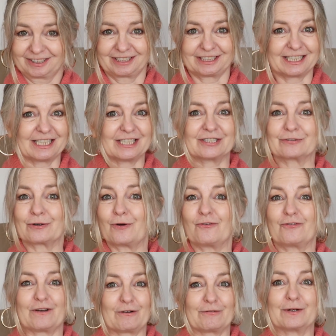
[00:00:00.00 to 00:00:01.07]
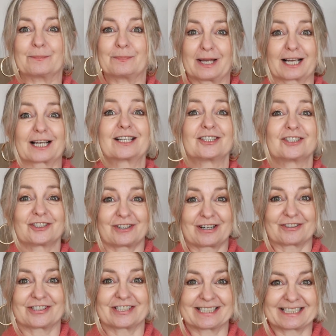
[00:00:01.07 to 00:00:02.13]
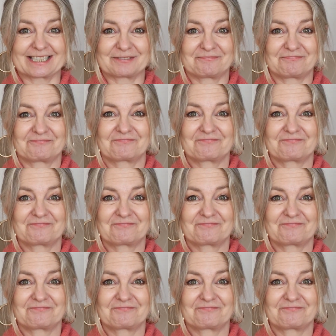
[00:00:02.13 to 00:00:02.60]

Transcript: jeans or velvet black trousers.